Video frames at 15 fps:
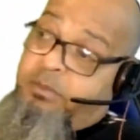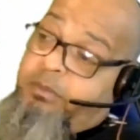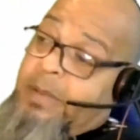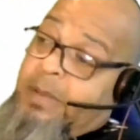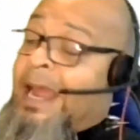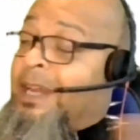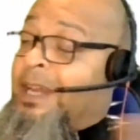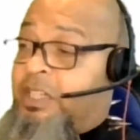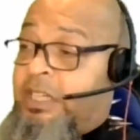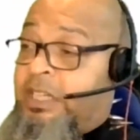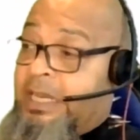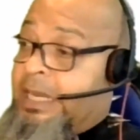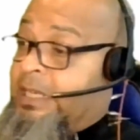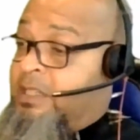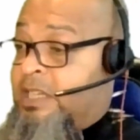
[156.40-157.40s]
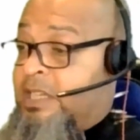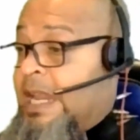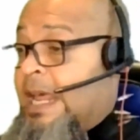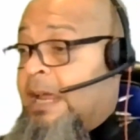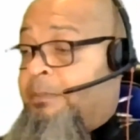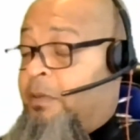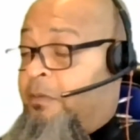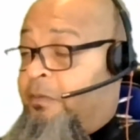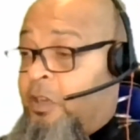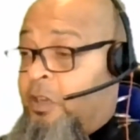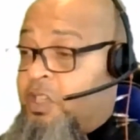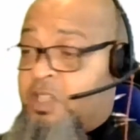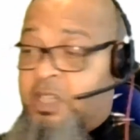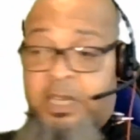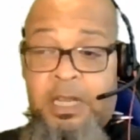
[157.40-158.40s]
actually it's now
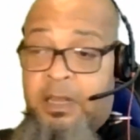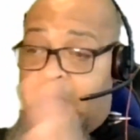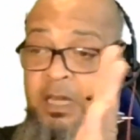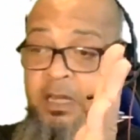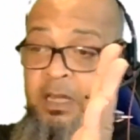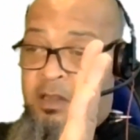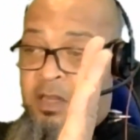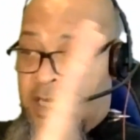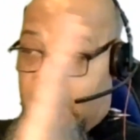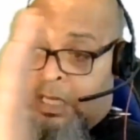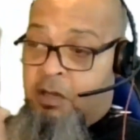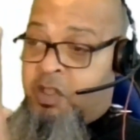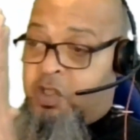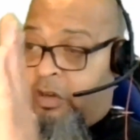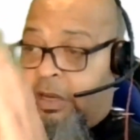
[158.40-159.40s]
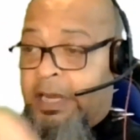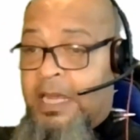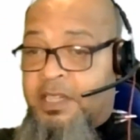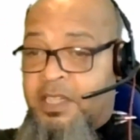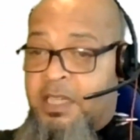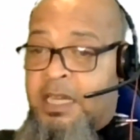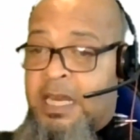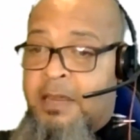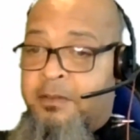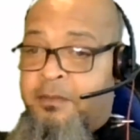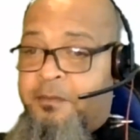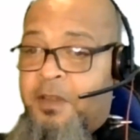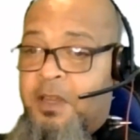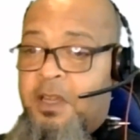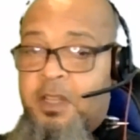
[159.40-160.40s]
perversely that the closer I get to
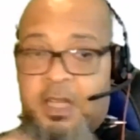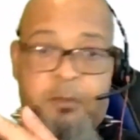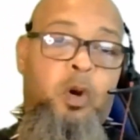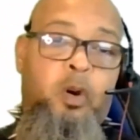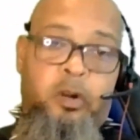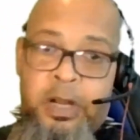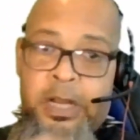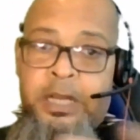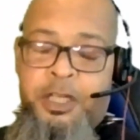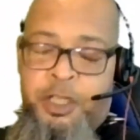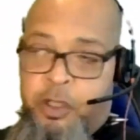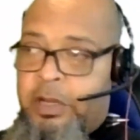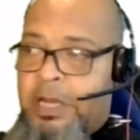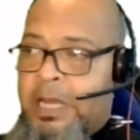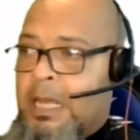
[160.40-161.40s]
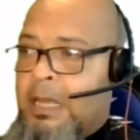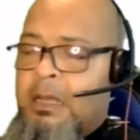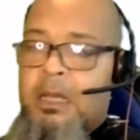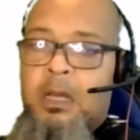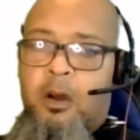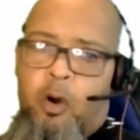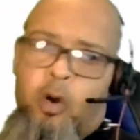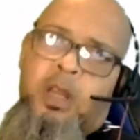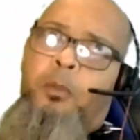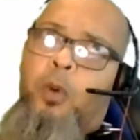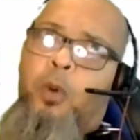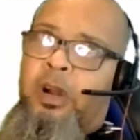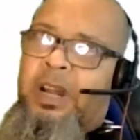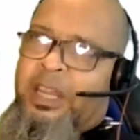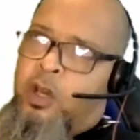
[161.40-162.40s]
death, the more I enjoy it, or the
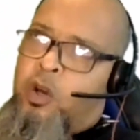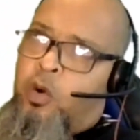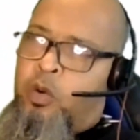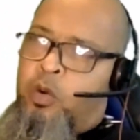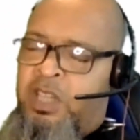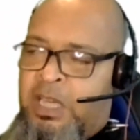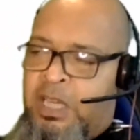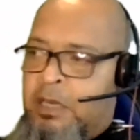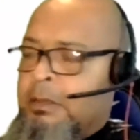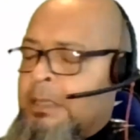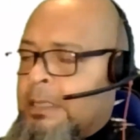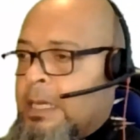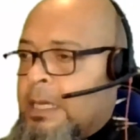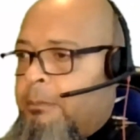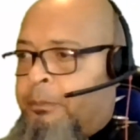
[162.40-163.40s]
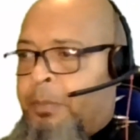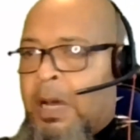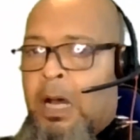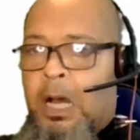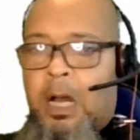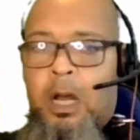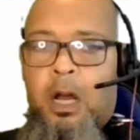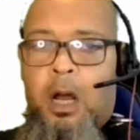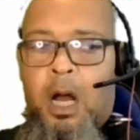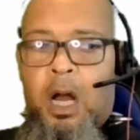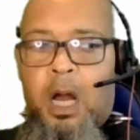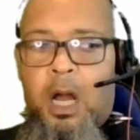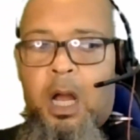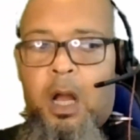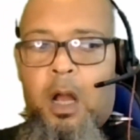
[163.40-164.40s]
more I caught it. But
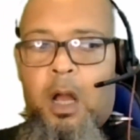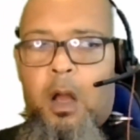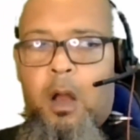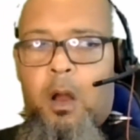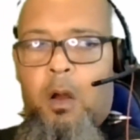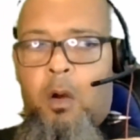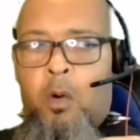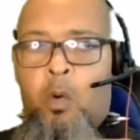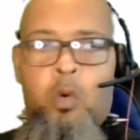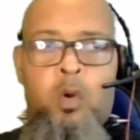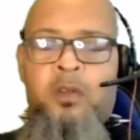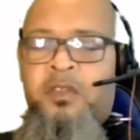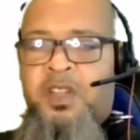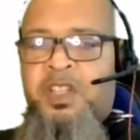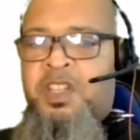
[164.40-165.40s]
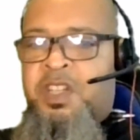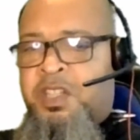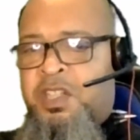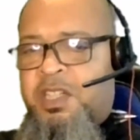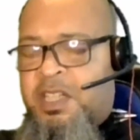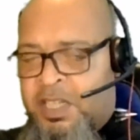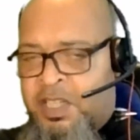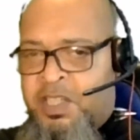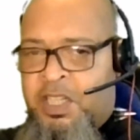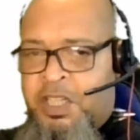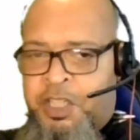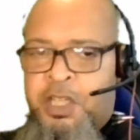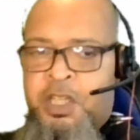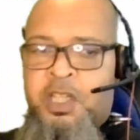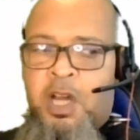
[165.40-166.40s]
all of the
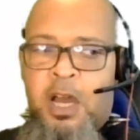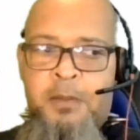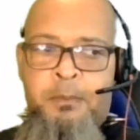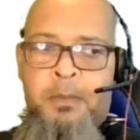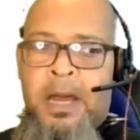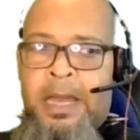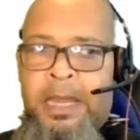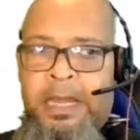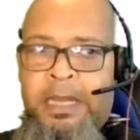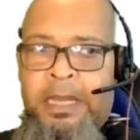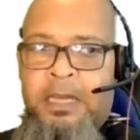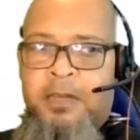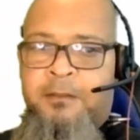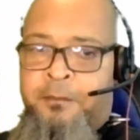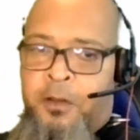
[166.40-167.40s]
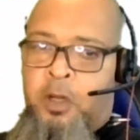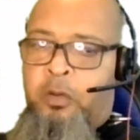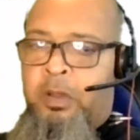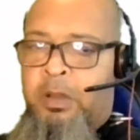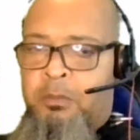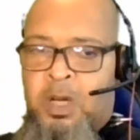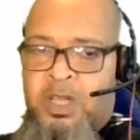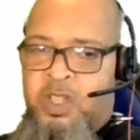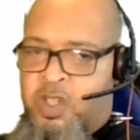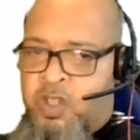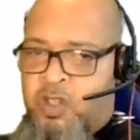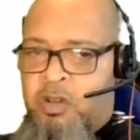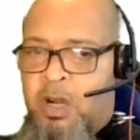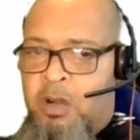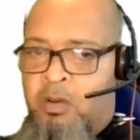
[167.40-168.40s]
decisions I made following my
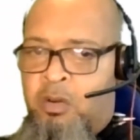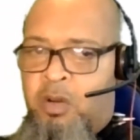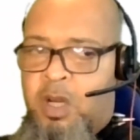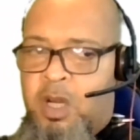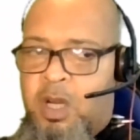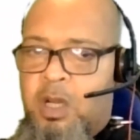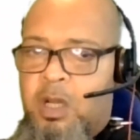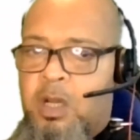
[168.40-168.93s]
stroke